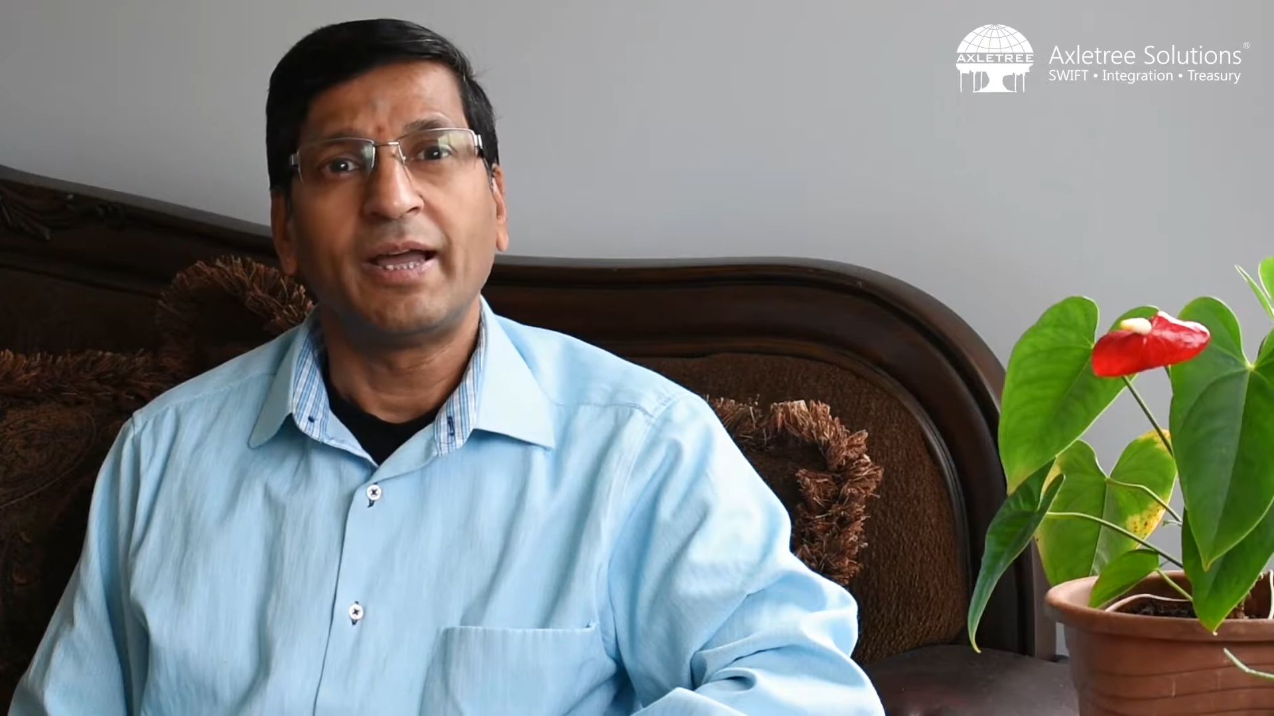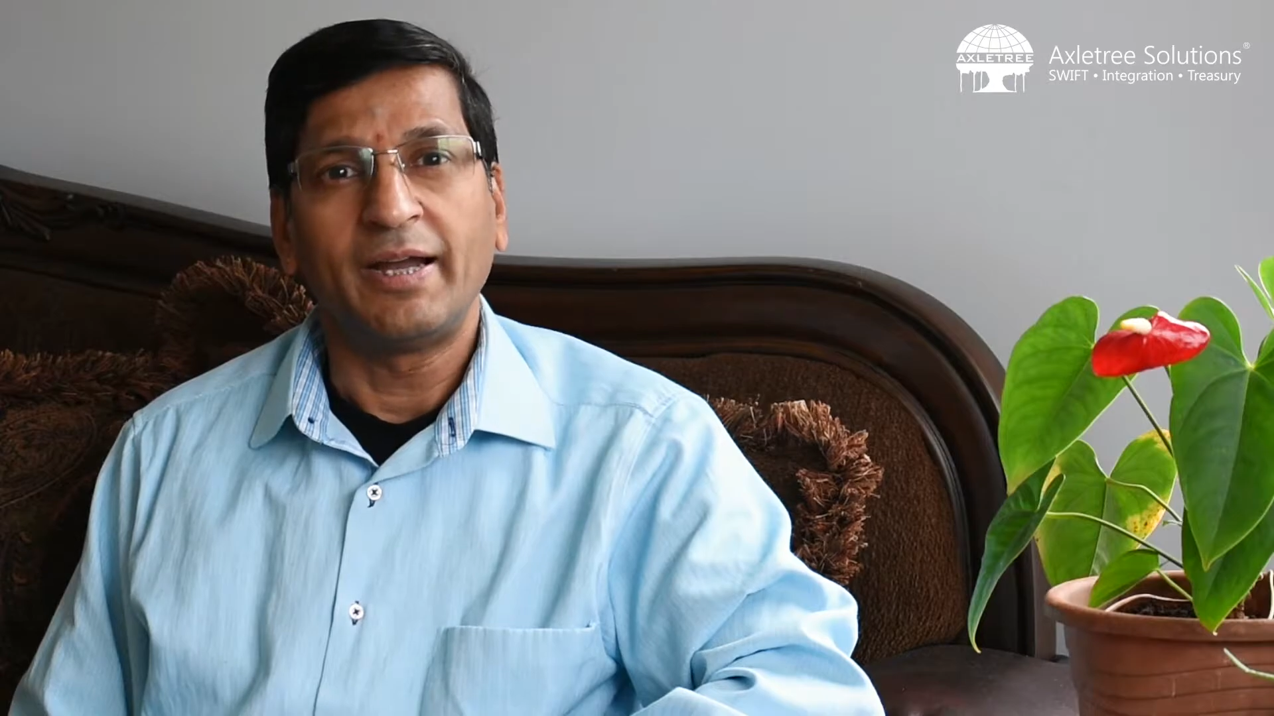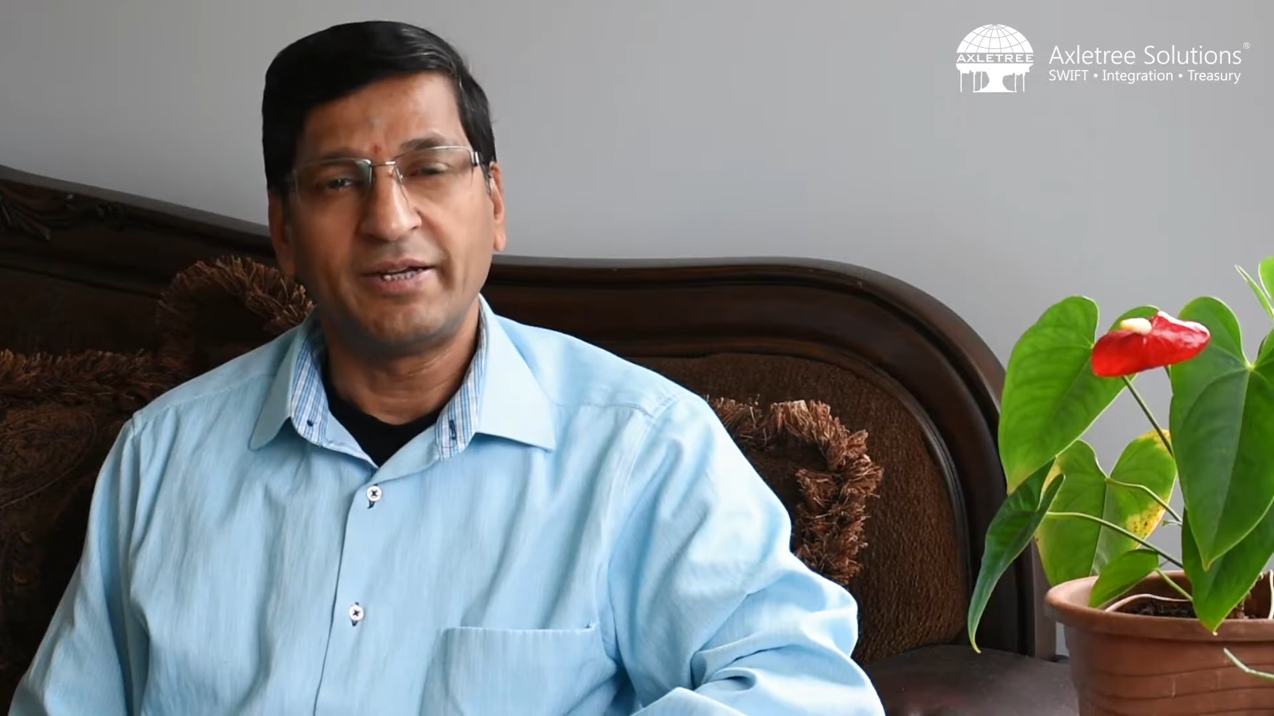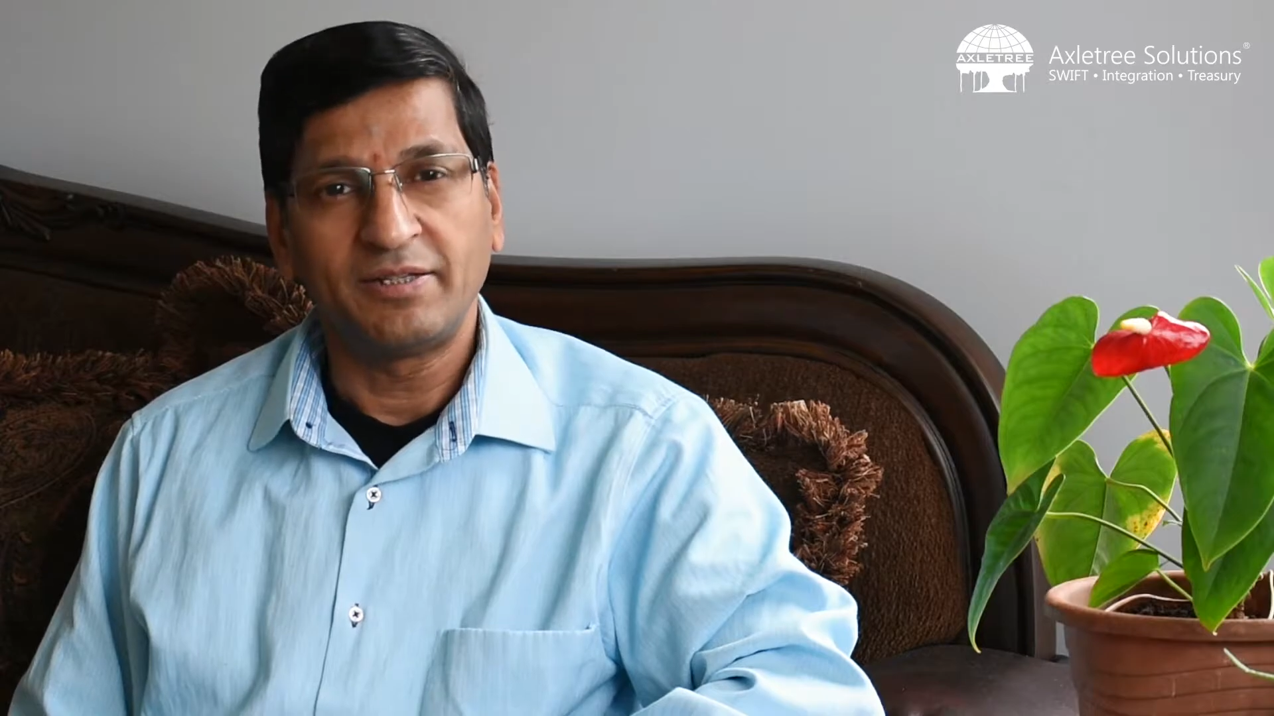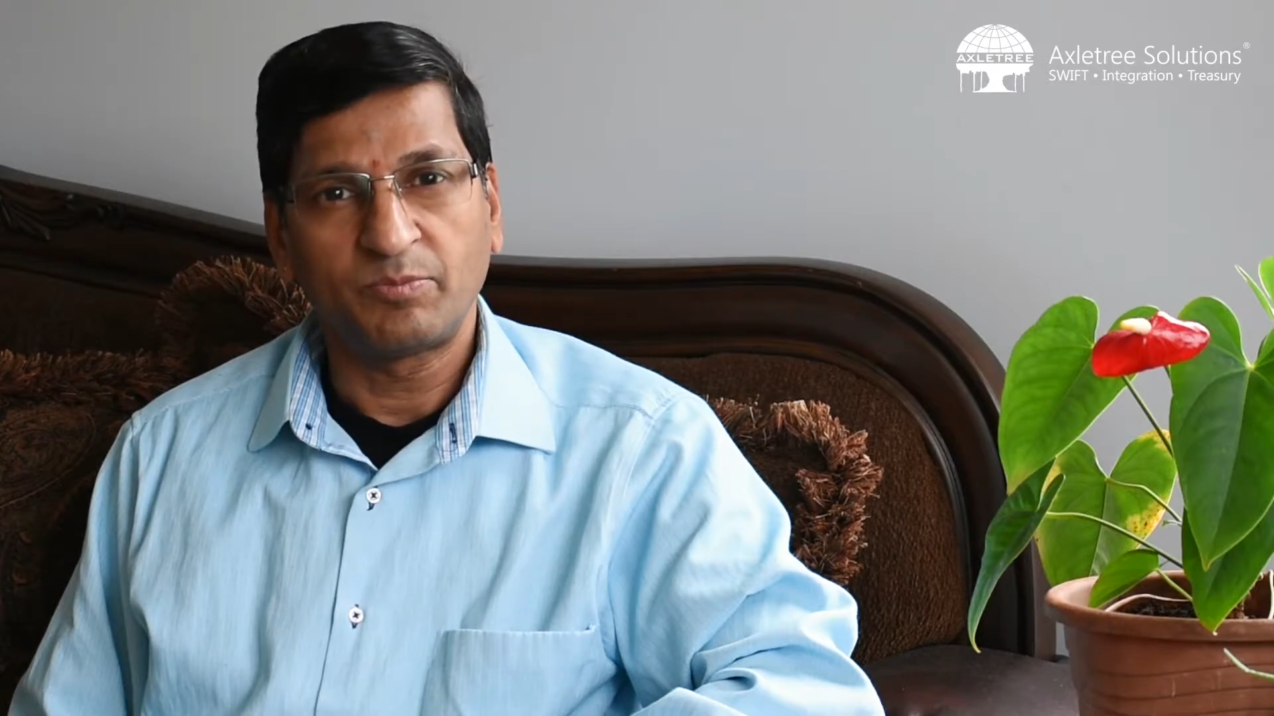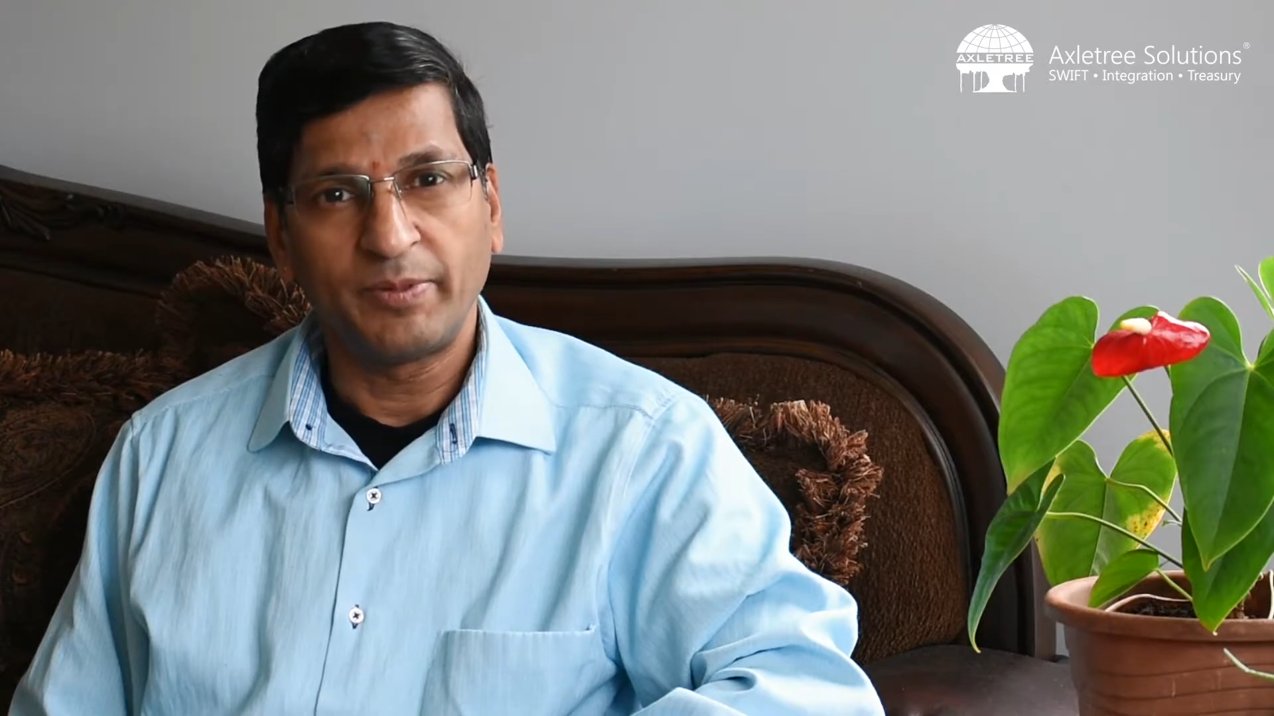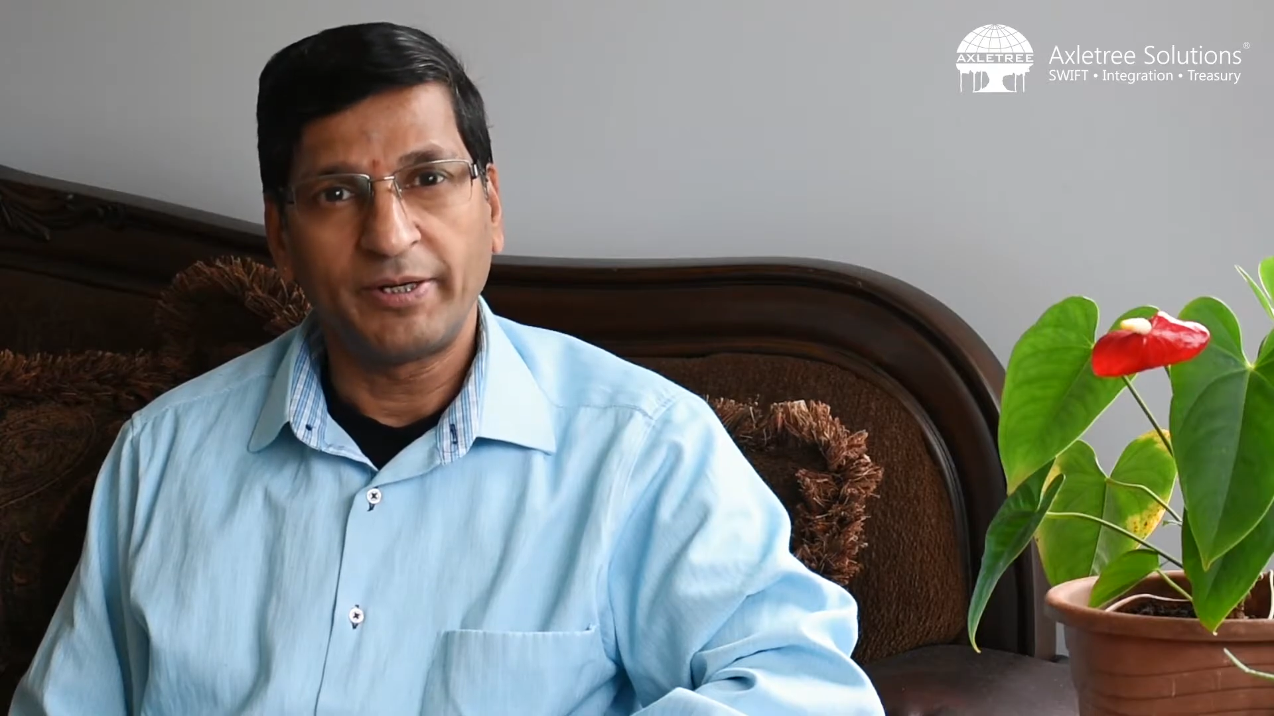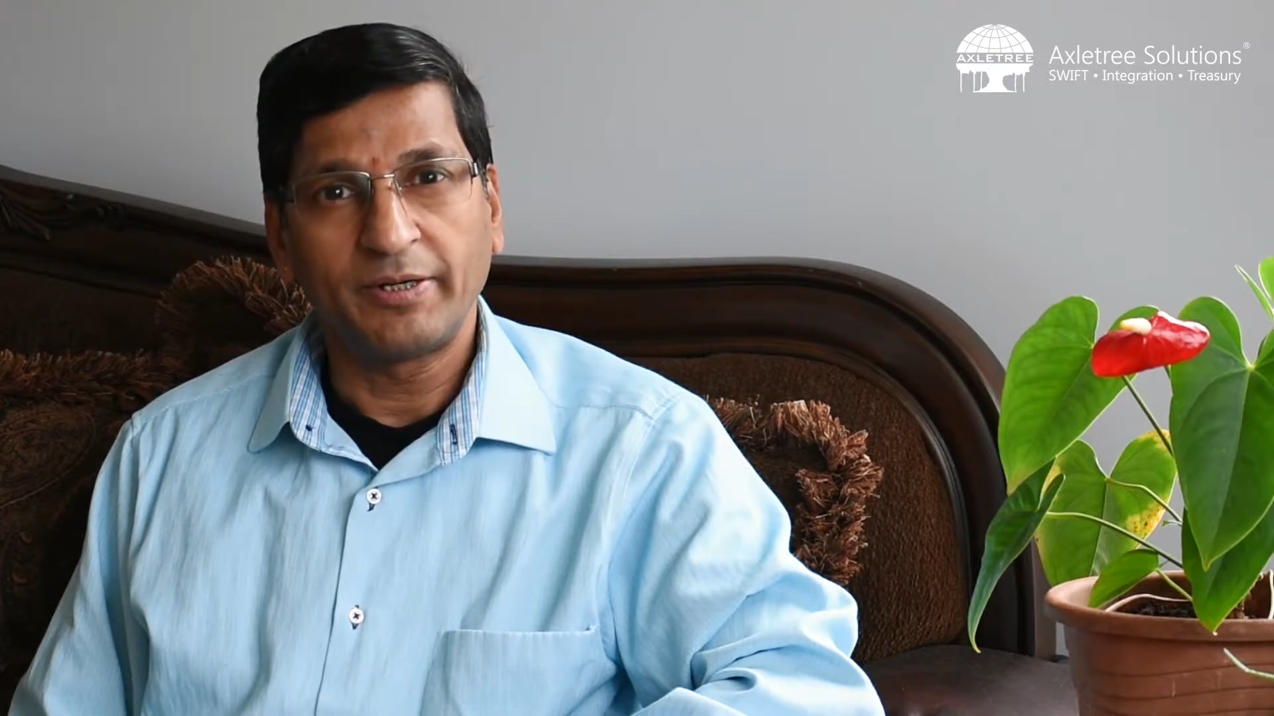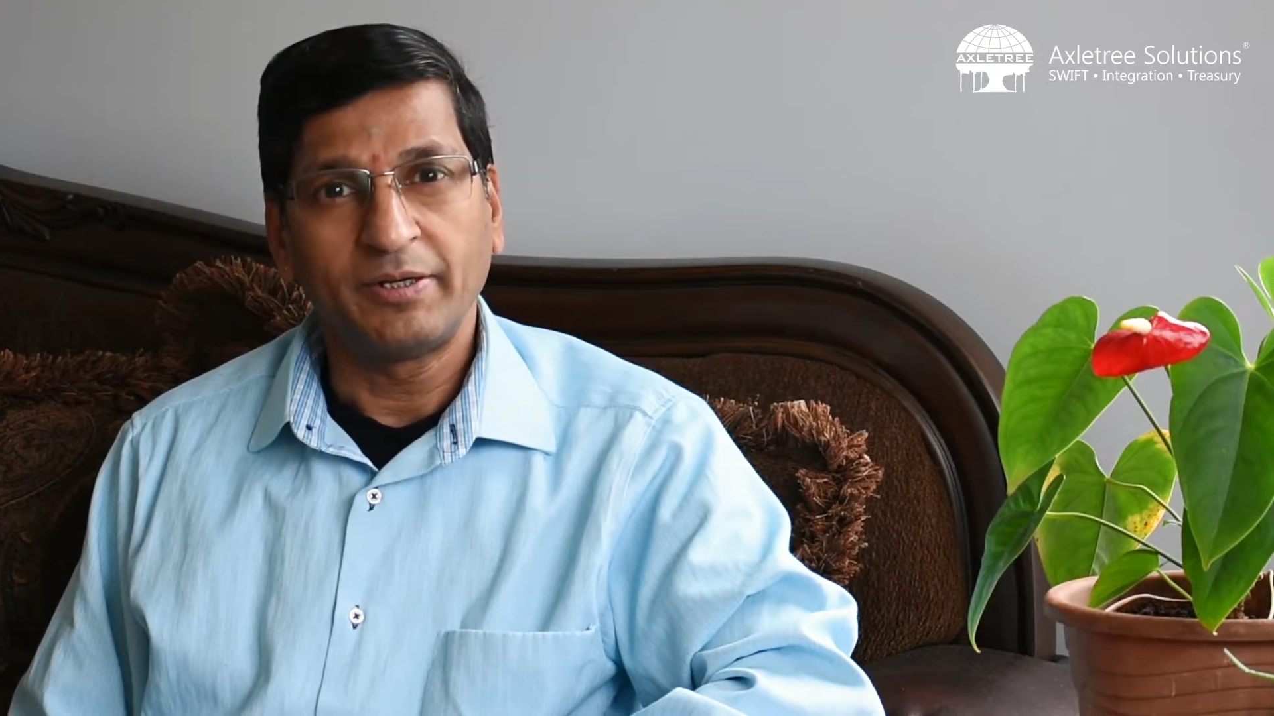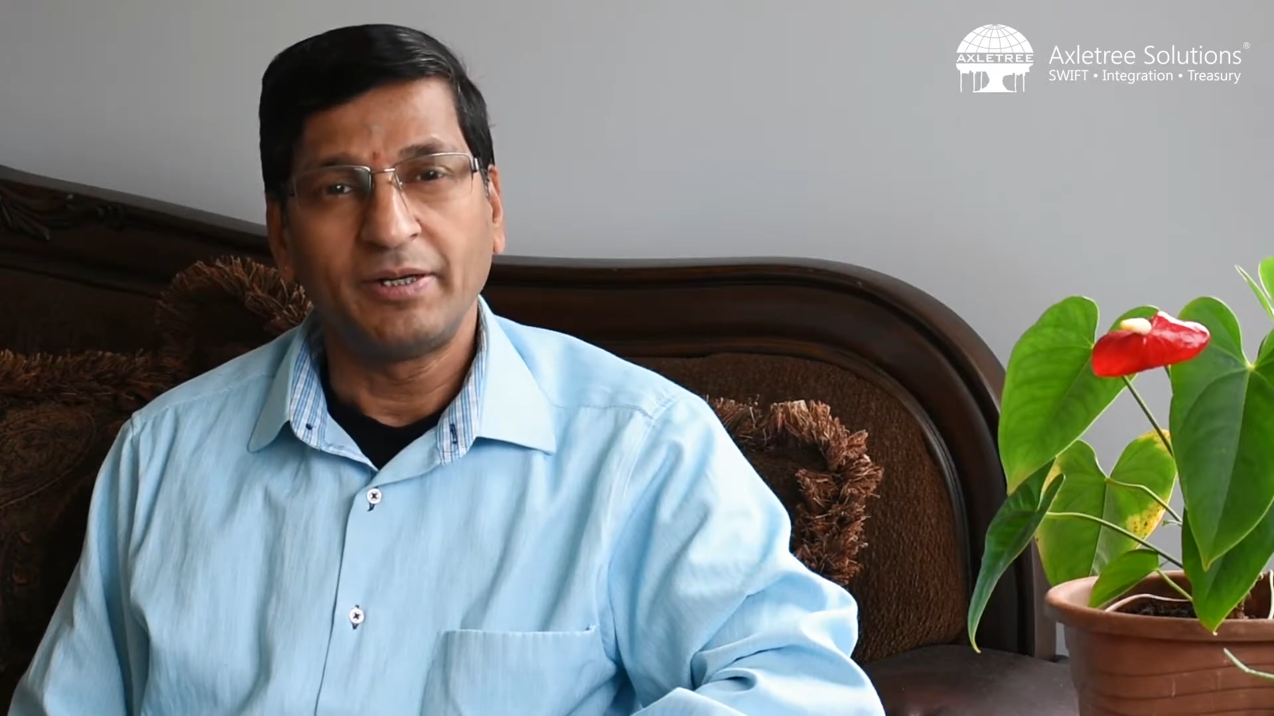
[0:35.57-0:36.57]

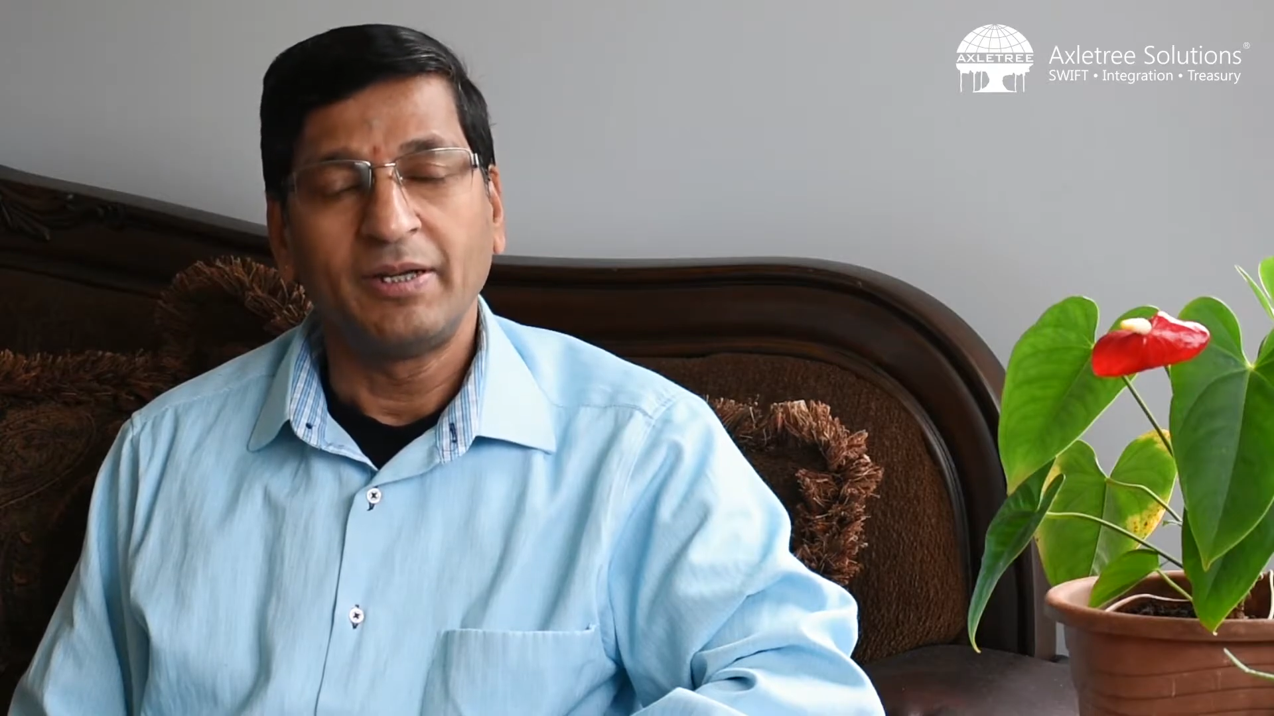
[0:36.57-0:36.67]
anticipated,